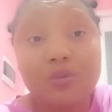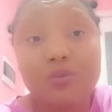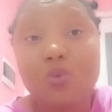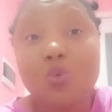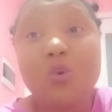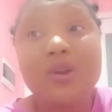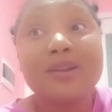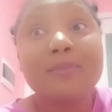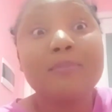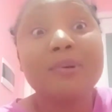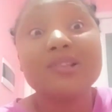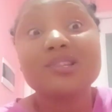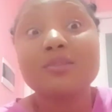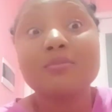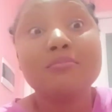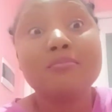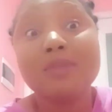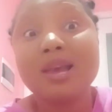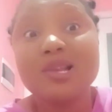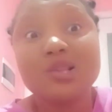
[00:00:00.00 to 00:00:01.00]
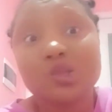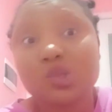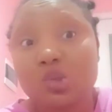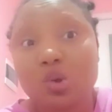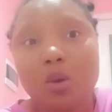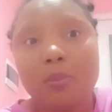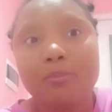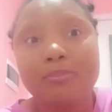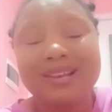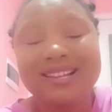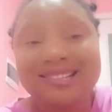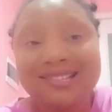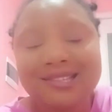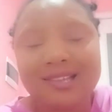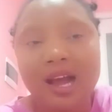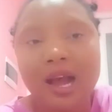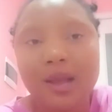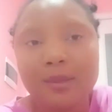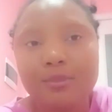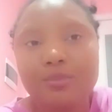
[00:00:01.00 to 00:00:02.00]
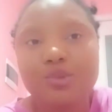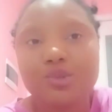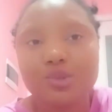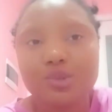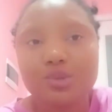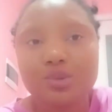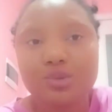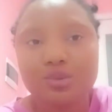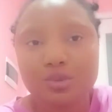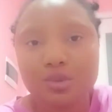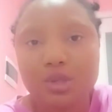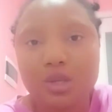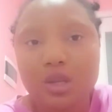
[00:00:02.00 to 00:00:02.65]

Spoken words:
even when the person messed up big time to you,